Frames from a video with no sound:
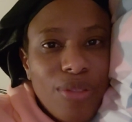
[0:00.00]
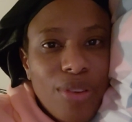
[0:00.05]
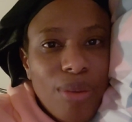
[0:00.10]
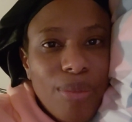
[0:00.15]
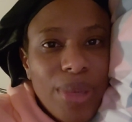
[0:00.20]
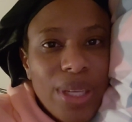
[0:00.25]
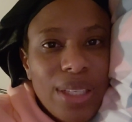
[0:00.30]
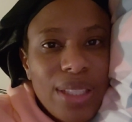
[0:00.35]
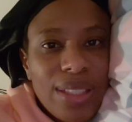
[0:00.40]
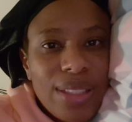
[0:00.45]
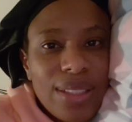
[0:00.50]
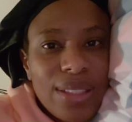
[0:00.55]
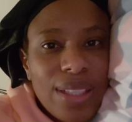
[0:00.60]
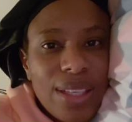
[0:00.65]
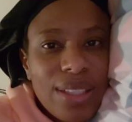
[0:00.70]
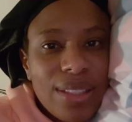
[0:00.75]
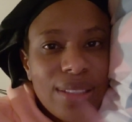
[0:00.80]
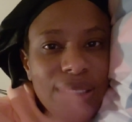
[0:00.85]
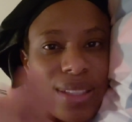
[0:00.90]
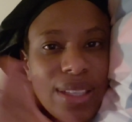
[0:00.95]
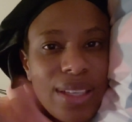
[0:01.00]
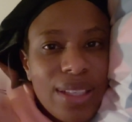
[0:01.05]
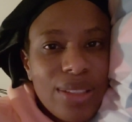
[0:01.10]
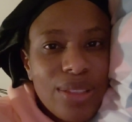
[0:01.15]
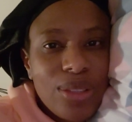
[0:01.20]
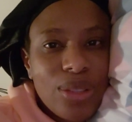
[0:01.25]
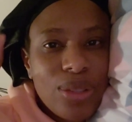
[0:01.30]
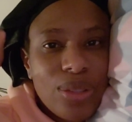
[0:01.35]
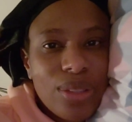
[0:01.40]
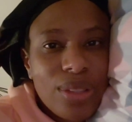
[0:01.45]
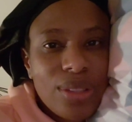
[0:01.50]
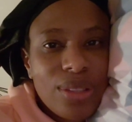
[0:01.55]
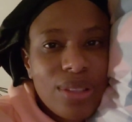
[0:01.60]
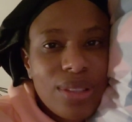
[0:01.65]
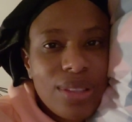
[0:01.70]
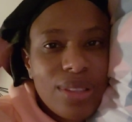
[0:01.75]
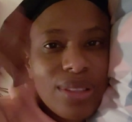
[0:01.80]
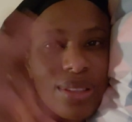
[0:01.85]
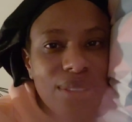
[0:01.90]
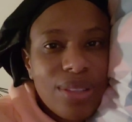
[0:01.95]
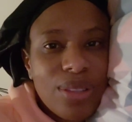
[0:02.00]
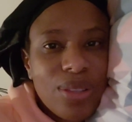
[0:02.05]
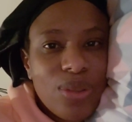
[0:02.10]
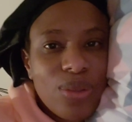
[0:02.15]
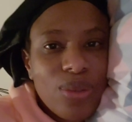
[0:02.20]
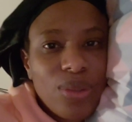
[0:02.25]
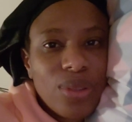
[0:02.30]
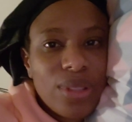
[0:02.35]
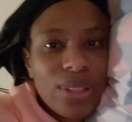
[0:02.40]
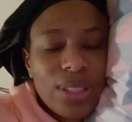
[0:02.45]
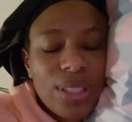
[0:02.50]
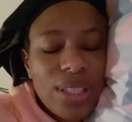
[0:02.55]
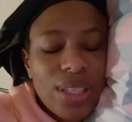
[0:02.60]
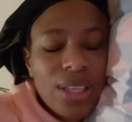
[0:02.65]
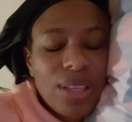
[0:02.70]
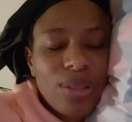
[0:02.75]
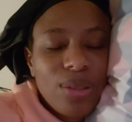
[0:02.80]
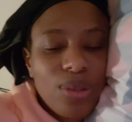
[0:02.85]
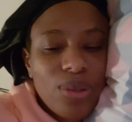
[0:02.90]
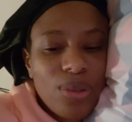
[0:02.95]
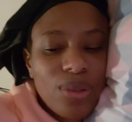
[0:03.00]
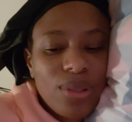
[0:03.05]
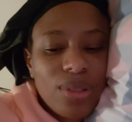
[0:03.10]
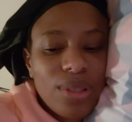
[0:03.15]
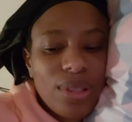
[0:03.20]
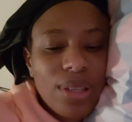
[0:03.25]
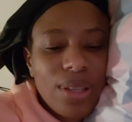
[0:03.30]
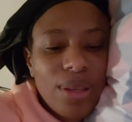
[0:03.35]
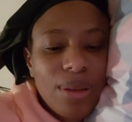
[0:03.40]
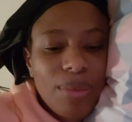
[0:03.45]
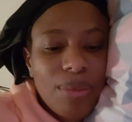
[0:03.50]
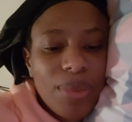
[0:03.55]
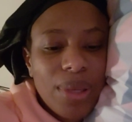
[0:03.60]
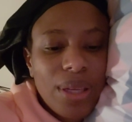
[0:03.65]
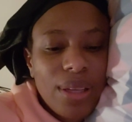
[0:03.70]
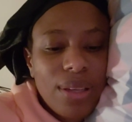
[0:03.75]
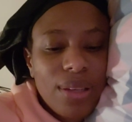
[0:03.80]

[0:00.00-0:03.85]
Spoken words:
from a distance, I just, say hello to them.